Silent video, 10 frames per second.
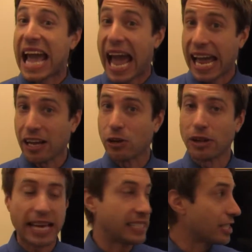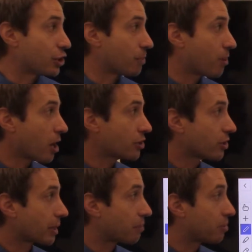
angle addition postulate.